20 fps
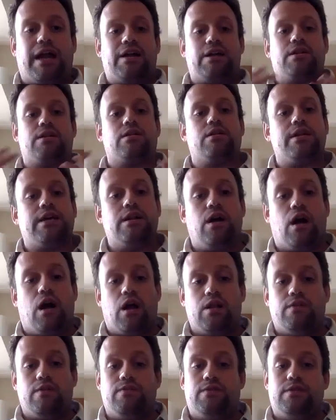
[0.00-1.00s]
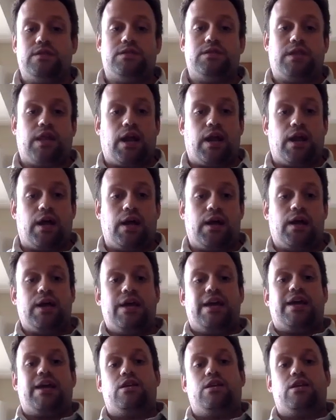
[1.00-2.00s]
and clean all of this data
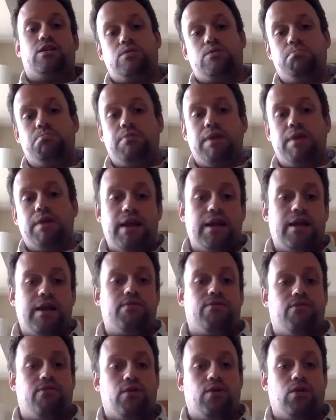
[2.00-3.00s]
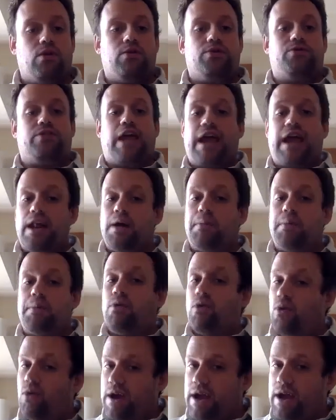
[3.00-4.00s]
into meaningful data
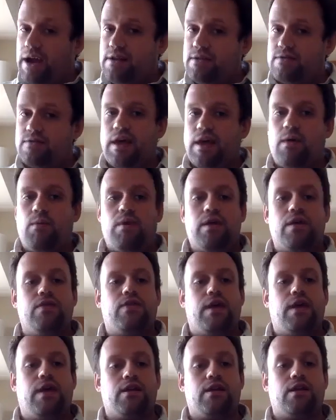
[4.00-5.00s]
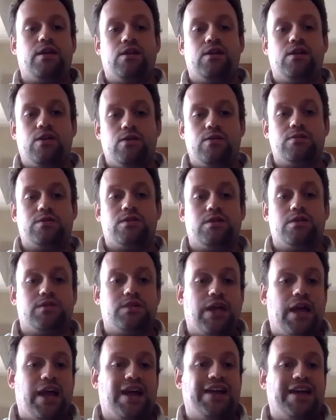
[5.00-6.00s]
points that we then can use to
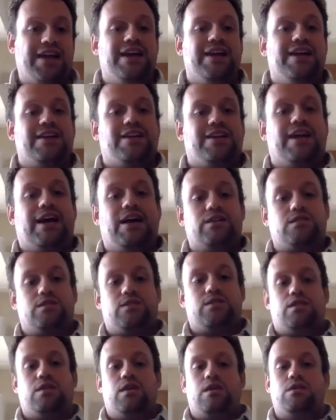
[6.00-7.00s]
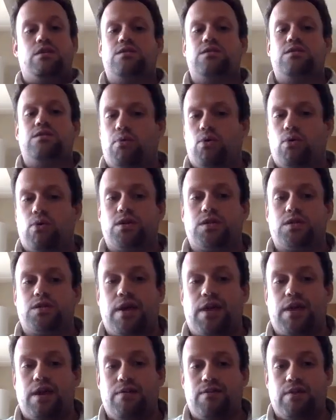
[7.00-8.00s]
say, yes, this supports
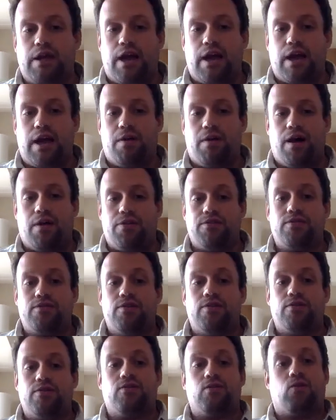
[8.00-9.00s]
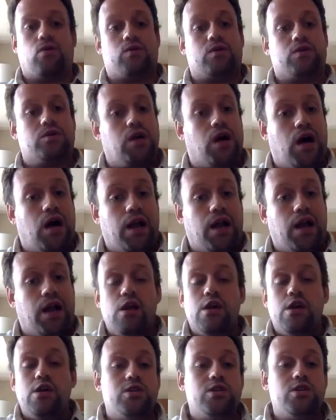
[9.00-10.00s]
my given hypothesis or not.
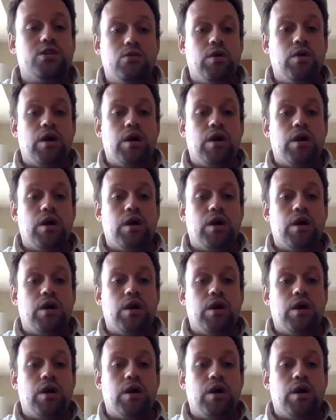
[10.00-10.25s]
So